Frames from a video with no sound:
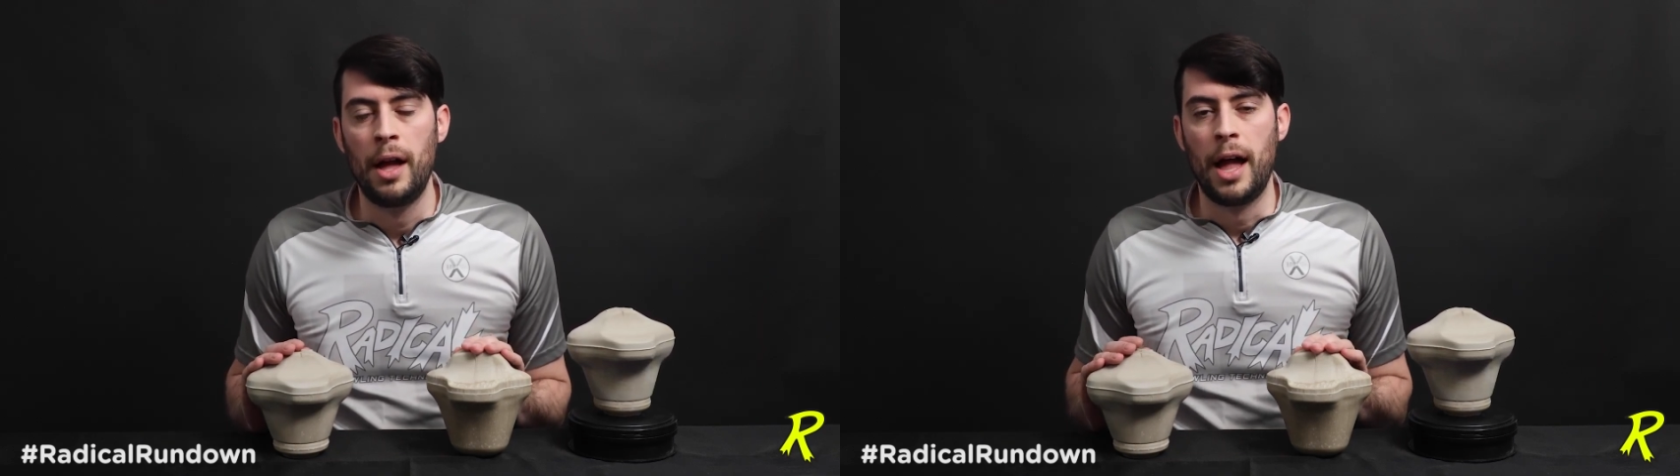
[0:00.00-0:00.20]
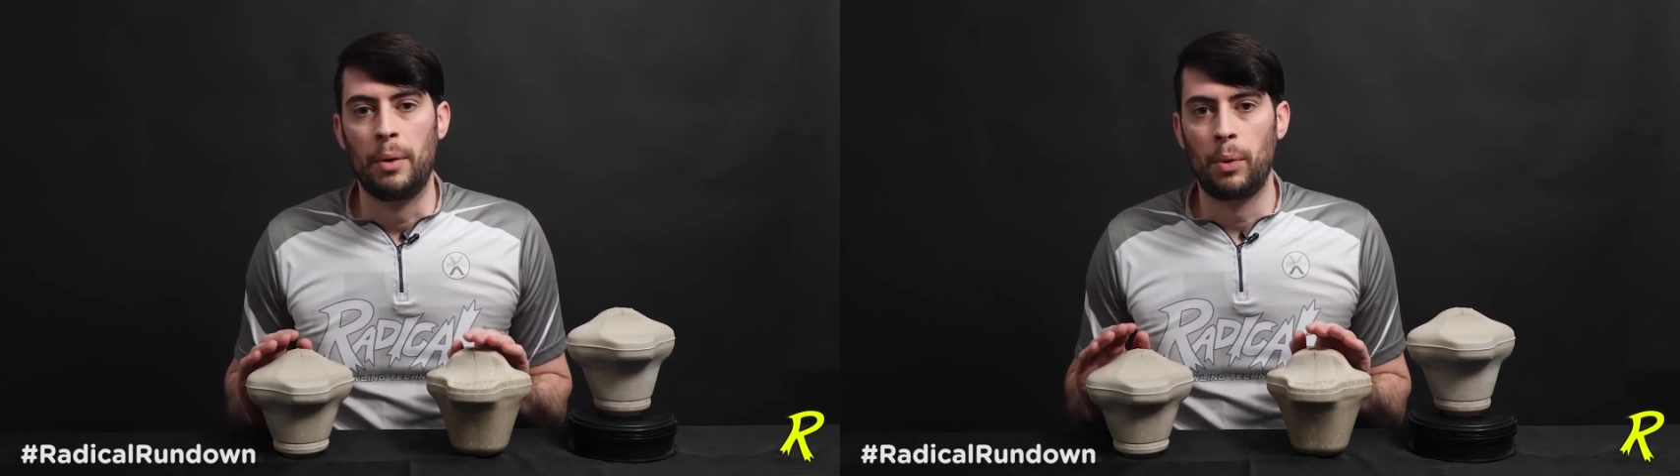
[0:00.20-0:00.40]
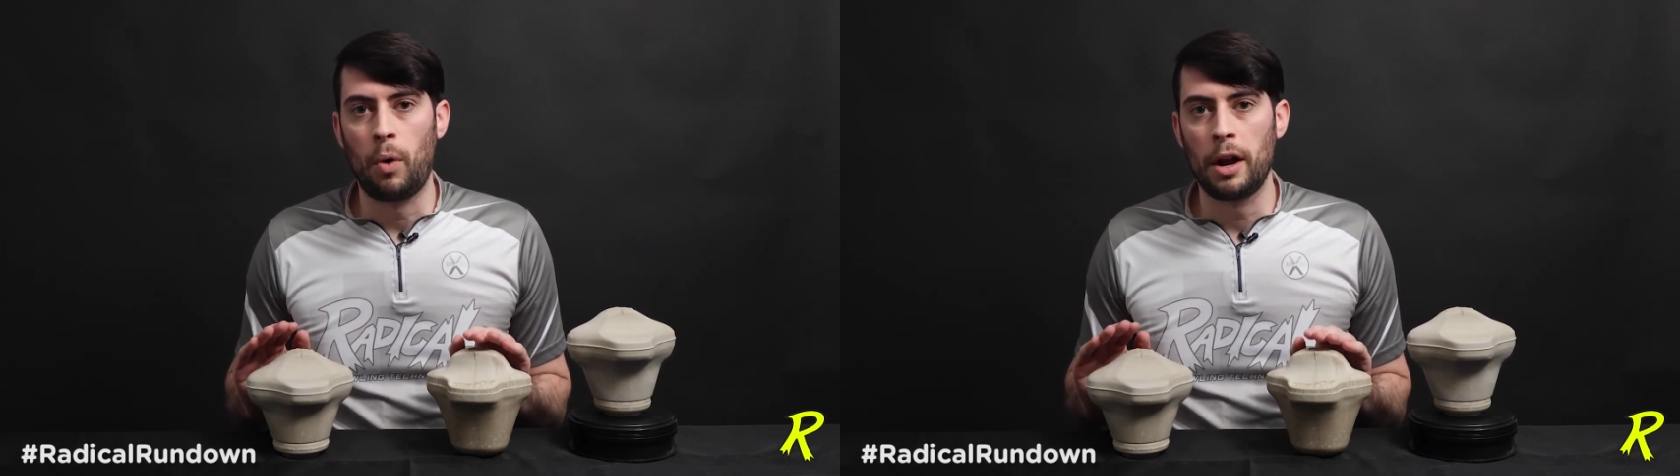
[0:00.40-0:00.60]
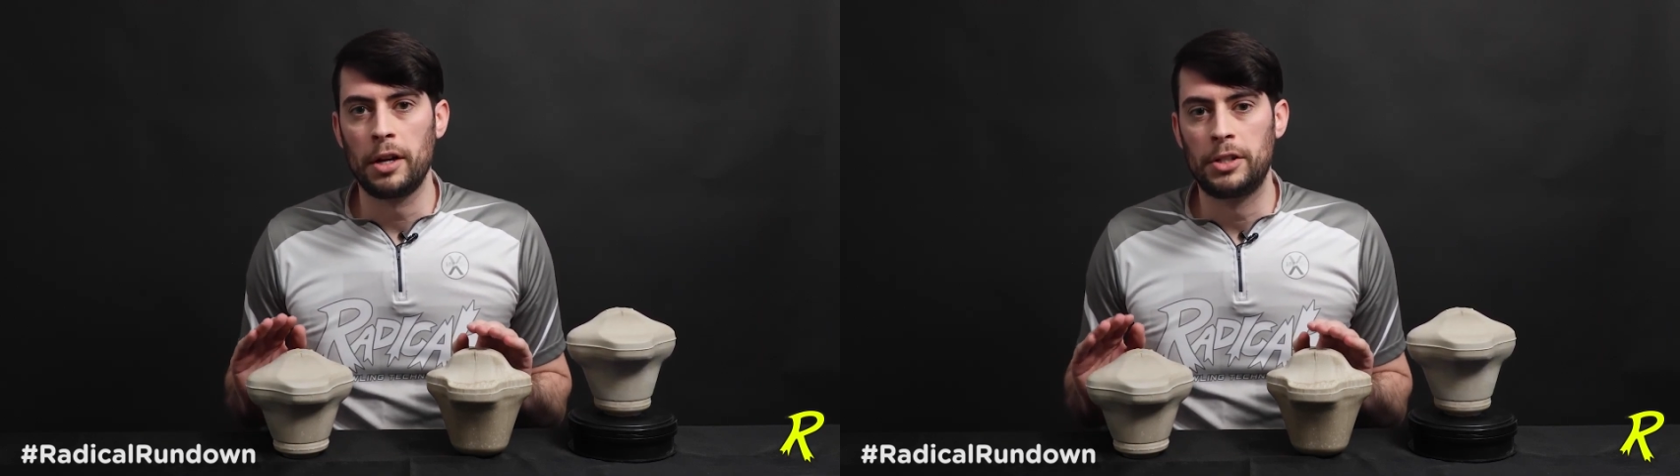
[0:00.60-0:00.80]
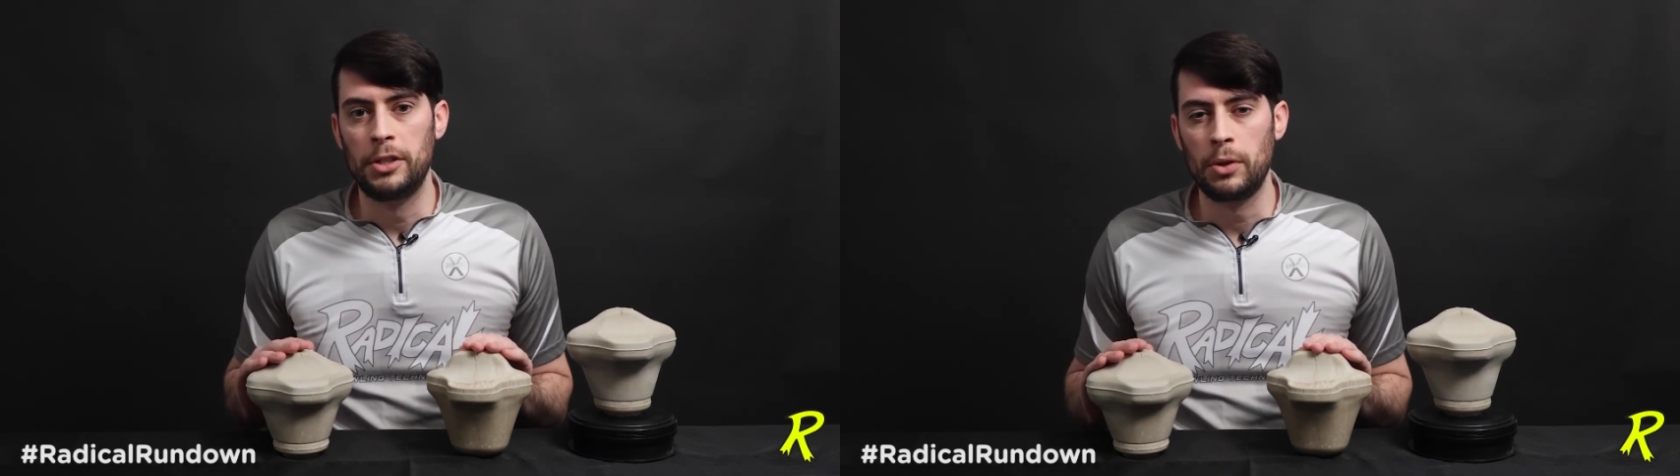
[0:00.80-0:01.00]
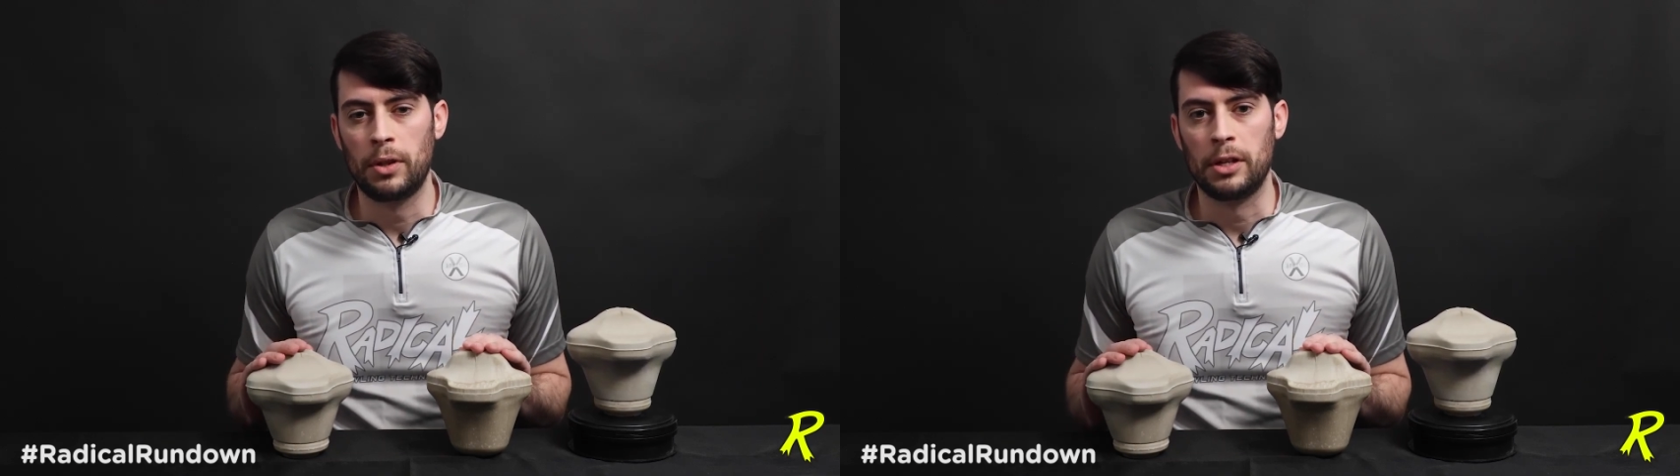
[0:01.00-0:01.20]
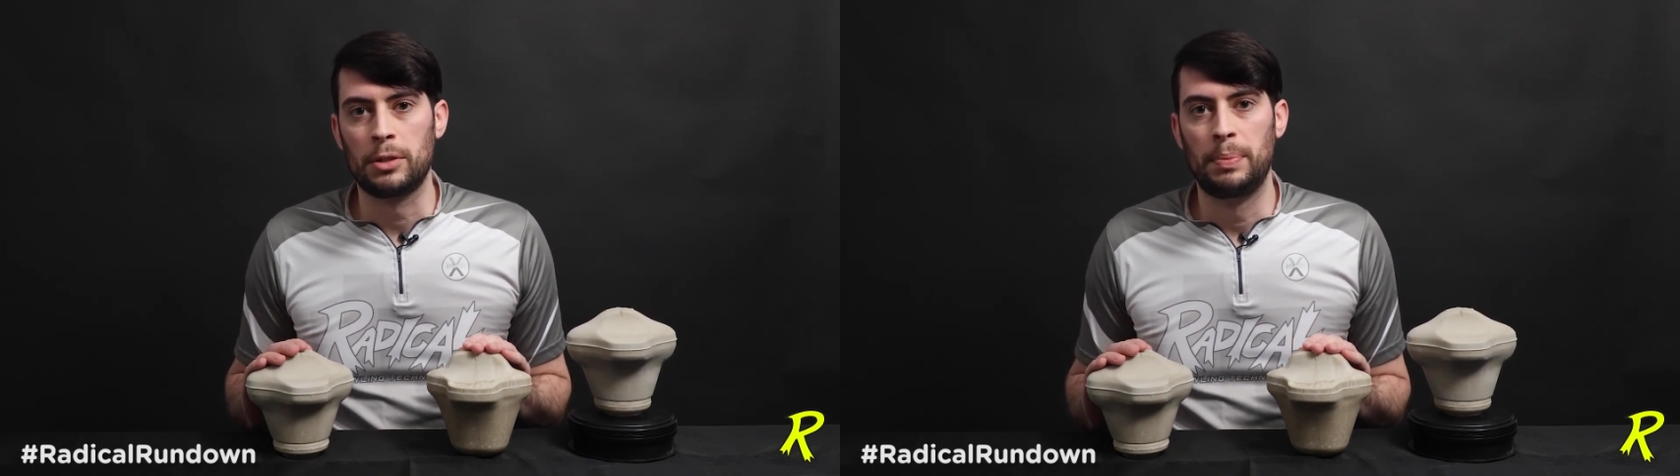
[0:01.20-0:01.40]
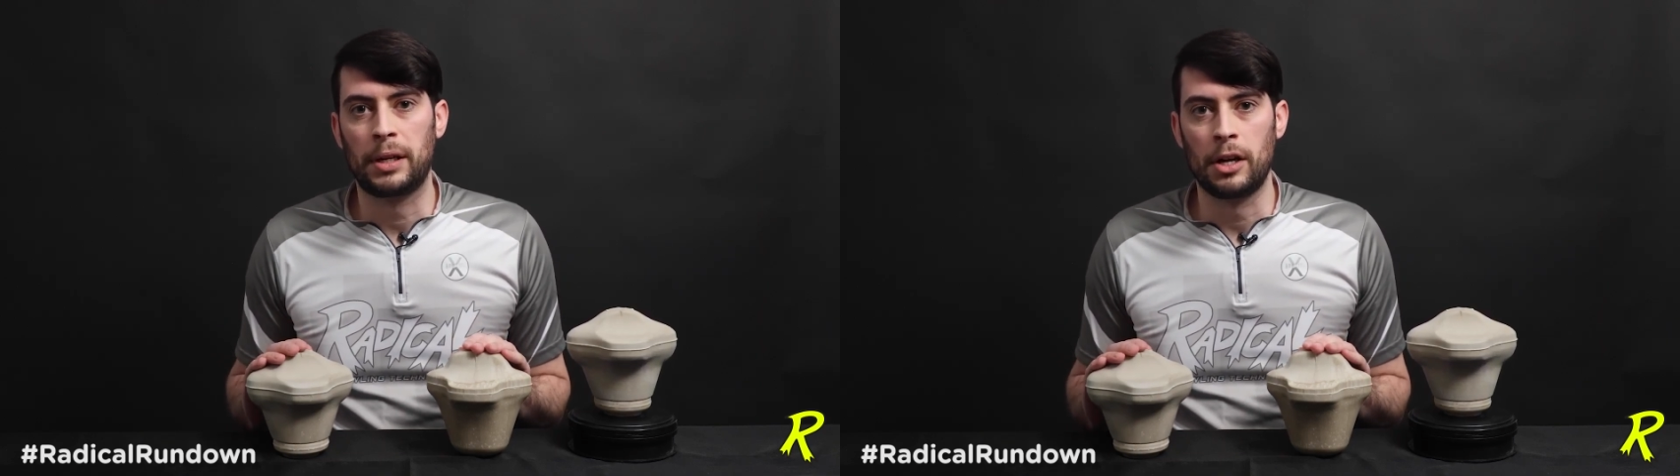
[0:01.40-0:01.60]
And we wanted to do this
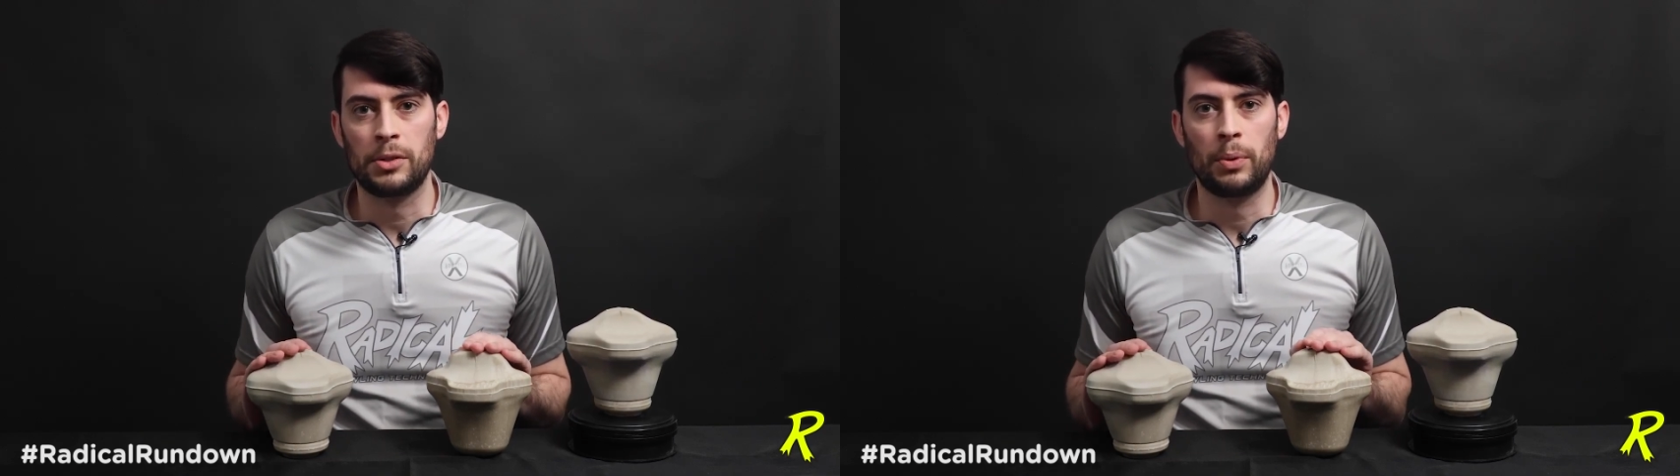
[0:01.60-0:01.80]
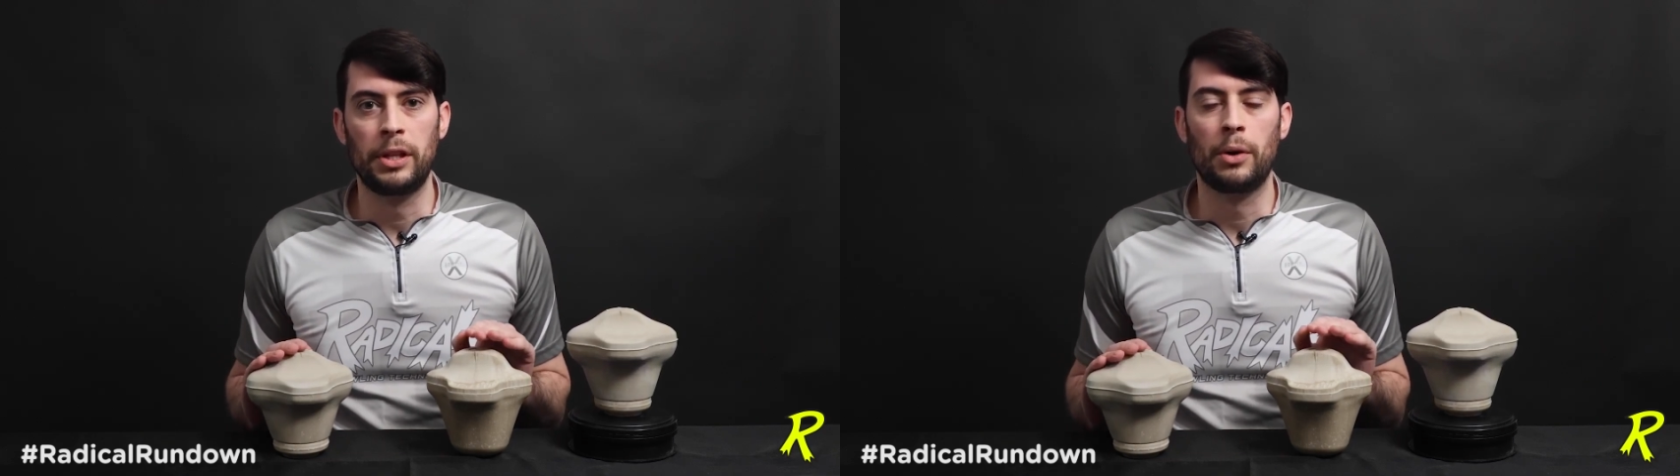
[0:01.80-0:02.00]
because when the